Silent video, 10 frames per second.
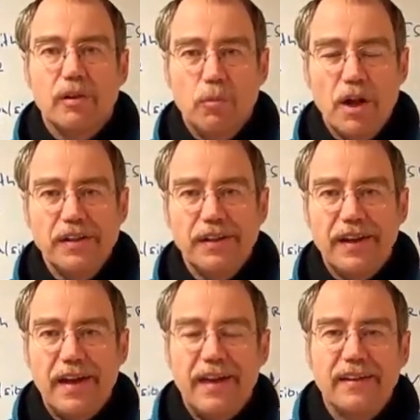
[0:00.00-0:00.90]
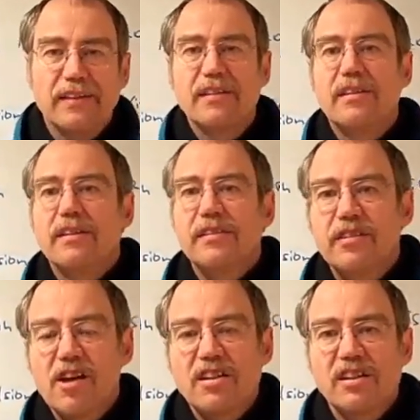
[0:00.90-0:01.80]
1 and the
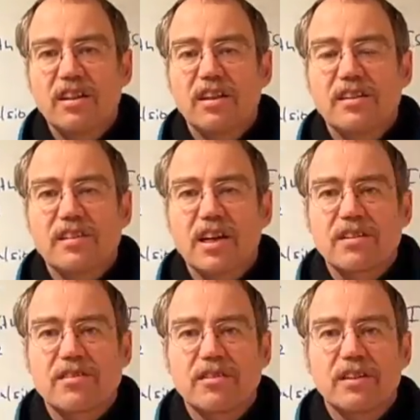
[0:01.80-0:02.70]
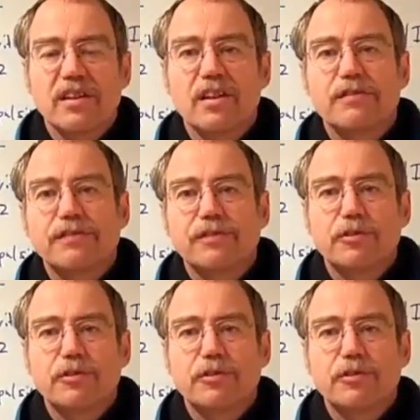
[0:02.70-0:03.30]
Sun is actually enough,